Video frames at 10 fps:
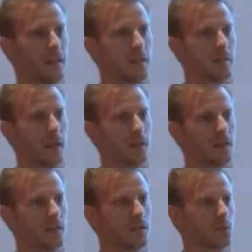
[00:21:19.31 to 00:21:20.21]
in the balance
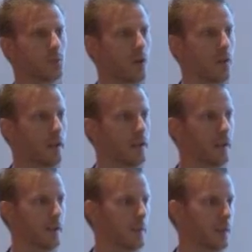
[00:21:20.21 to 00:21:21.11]
sheet rather than
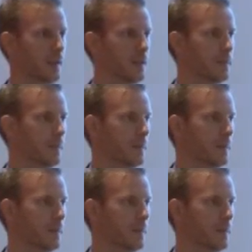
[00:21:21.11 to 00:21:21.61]
in the P&L.